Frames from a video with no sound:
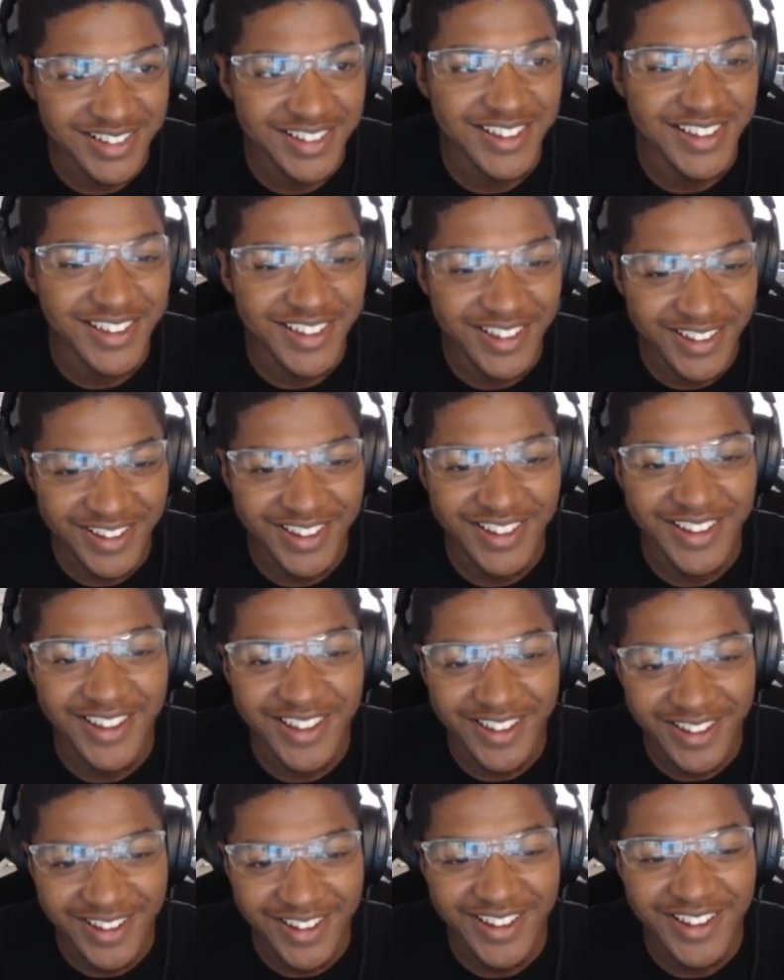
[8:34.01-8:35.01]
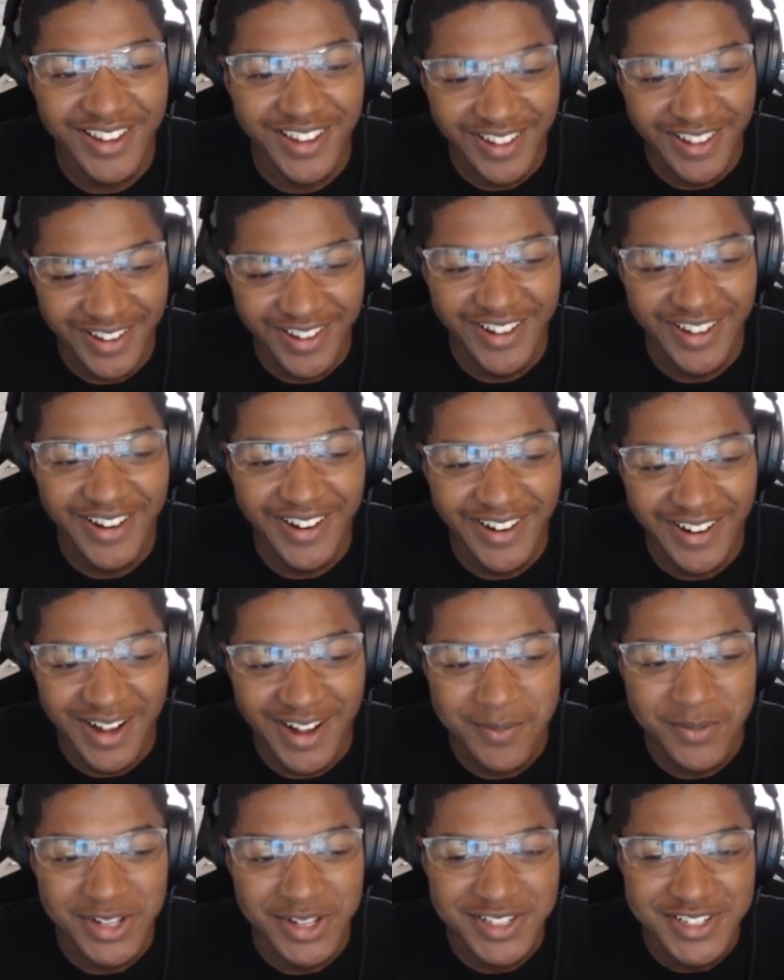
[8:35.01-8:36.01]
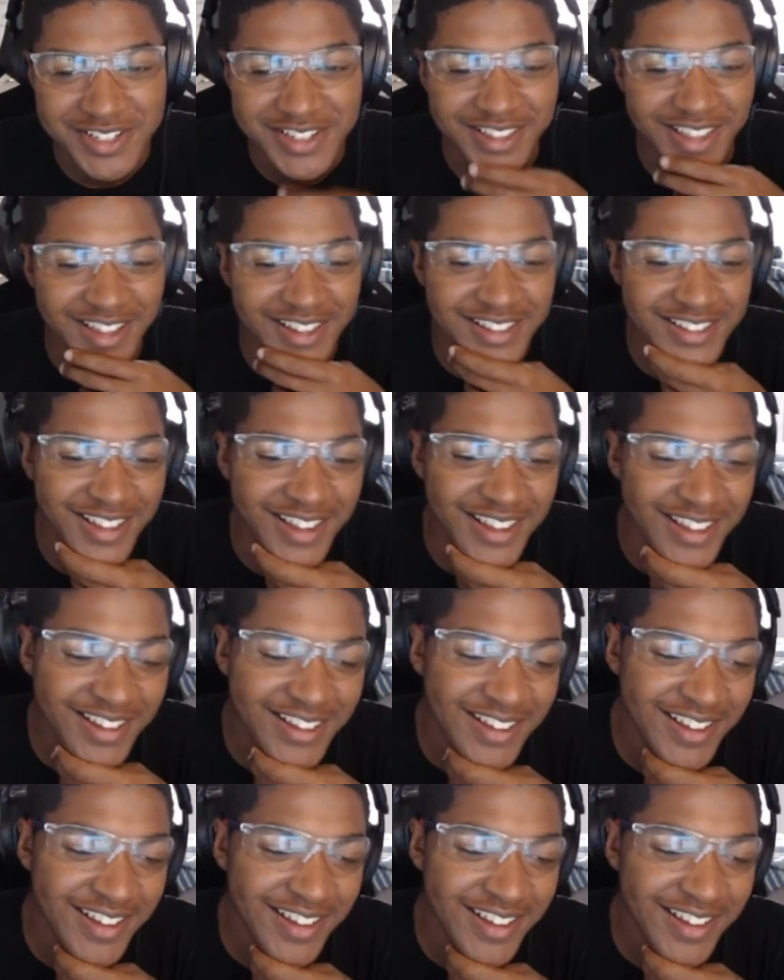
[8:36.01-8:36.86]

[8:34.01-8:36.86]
Yeah, I'm a G like that.